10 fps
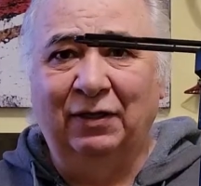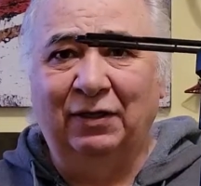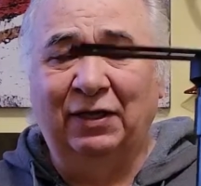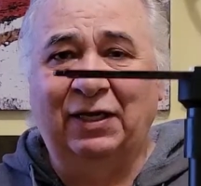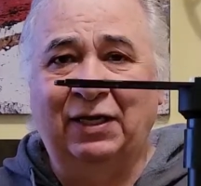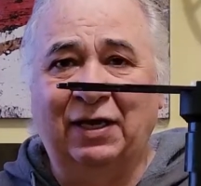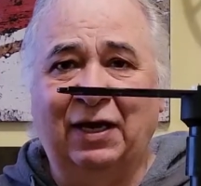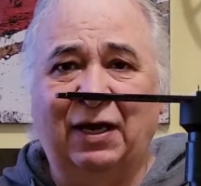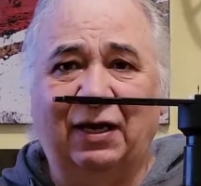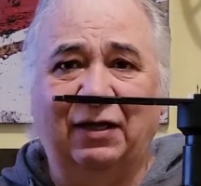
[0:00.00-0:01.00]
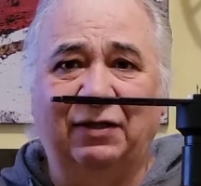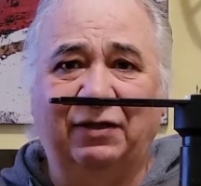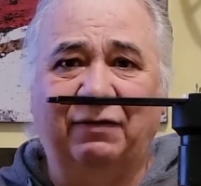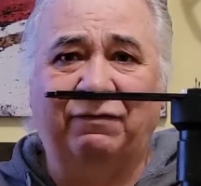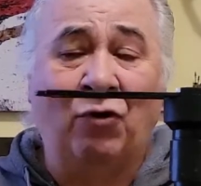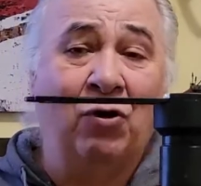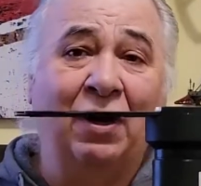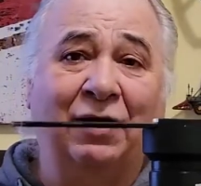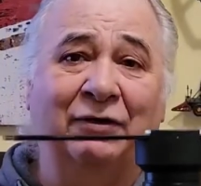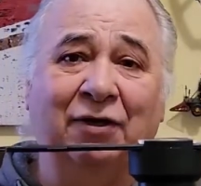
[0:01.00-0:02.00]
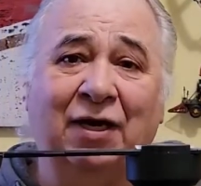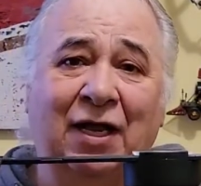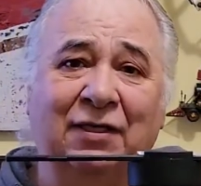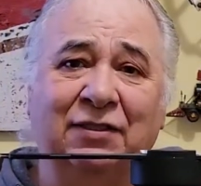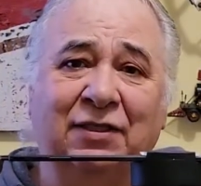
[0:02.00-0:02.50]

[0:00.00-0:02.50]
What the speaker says: the 400 lens